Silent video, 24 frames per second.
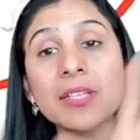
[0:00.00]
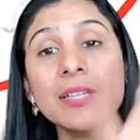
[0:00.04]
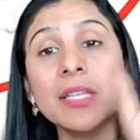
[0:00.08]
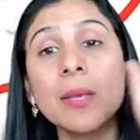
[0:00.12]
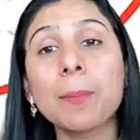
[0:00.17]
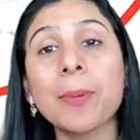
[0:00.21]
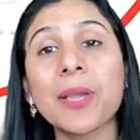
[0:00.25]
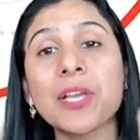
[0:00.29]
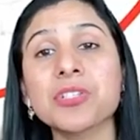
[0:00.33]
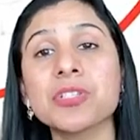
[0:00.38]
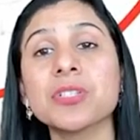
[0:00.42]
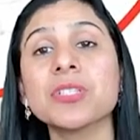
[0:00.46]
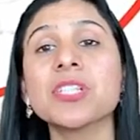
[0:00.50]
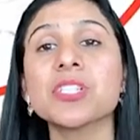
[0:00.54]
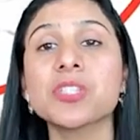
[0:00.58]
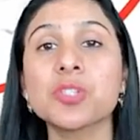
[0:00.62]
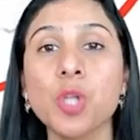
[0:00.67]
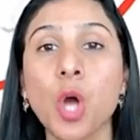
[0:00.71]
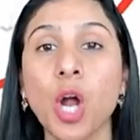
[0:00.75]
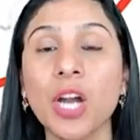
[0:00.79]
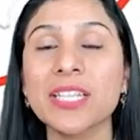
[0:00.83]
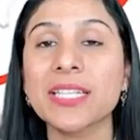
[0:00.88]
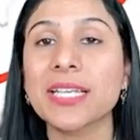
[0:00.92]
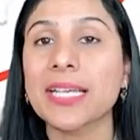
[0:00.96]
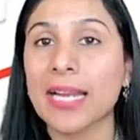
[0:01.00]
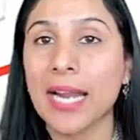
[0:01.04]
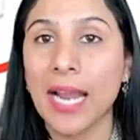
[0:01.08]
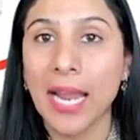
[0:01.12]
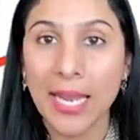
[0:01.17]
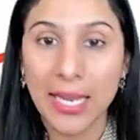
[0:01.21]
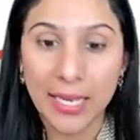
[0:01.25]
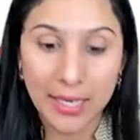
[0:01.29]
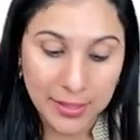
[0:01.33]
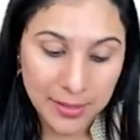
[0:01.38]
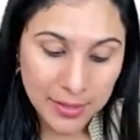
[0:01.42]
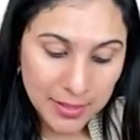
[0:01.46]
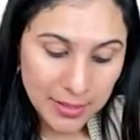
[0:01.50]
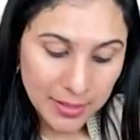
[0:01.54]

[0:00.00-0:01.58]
when the patient is not crying